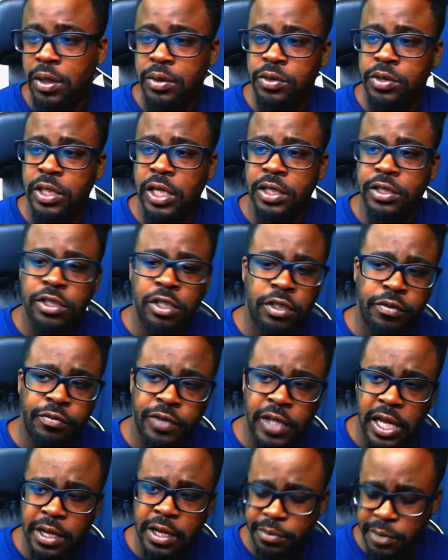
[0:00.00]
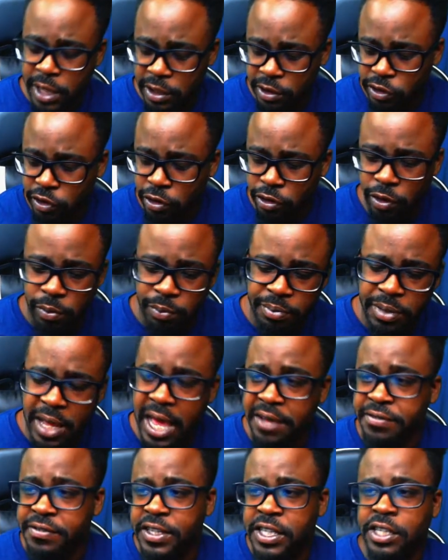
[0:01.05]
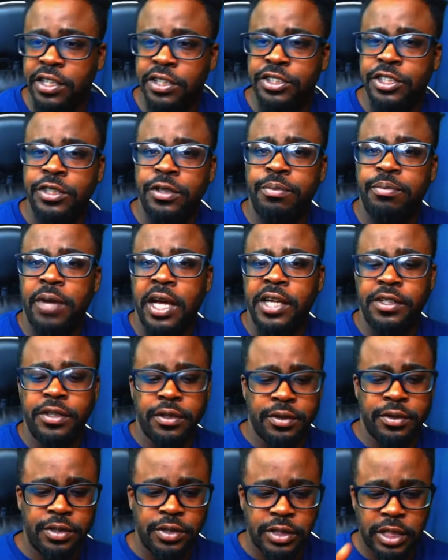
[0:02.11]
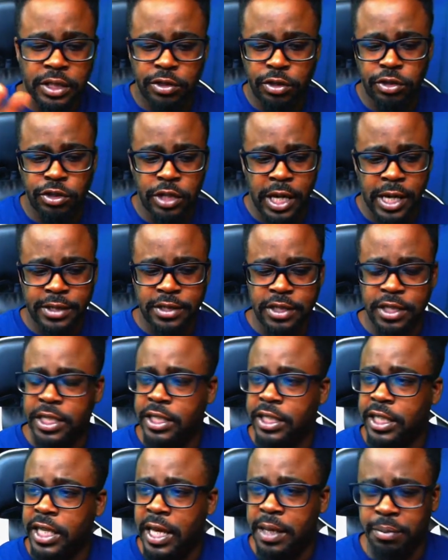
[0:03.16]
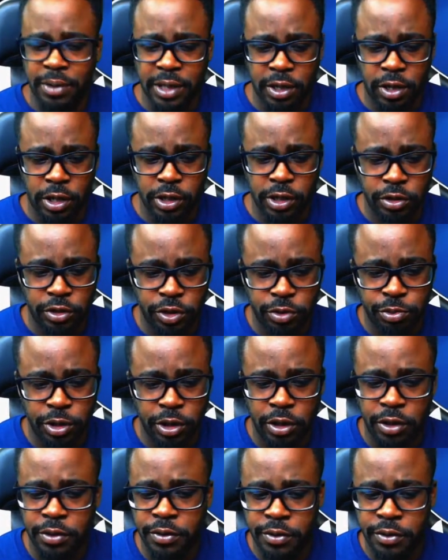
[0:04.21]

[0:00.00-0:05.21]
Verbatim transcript: Try to turn the body around so it don't backfeed into the mic, because I know you guys can hear the gameplay audio as well.